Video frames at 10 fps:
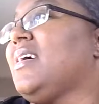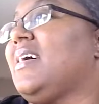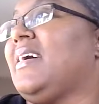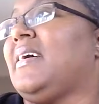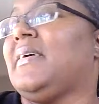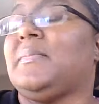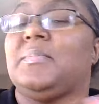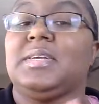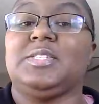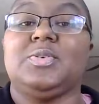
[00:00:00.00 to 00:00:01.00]

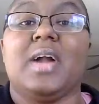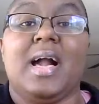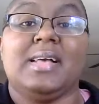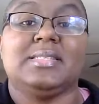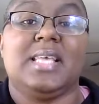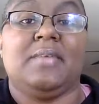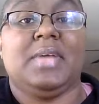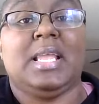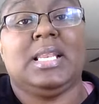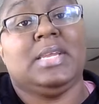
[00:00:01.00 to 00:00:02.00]
But you guys have
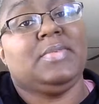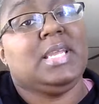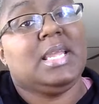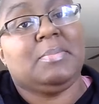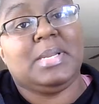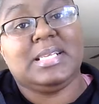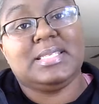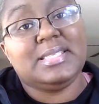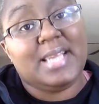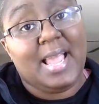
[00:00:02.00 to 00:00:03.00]
a lovely and
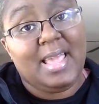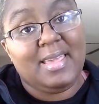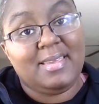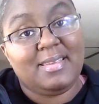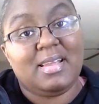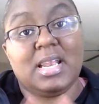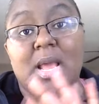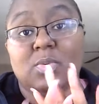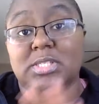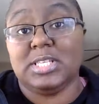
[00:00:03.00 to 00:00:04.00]
blessed day, and
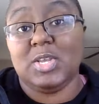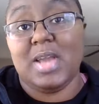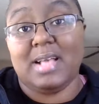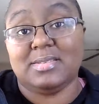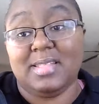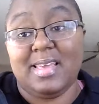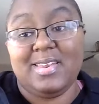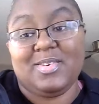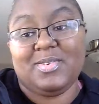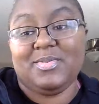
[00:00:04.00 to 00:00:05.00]
I will see you guys
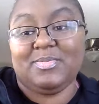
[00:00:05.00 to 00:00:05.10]
later.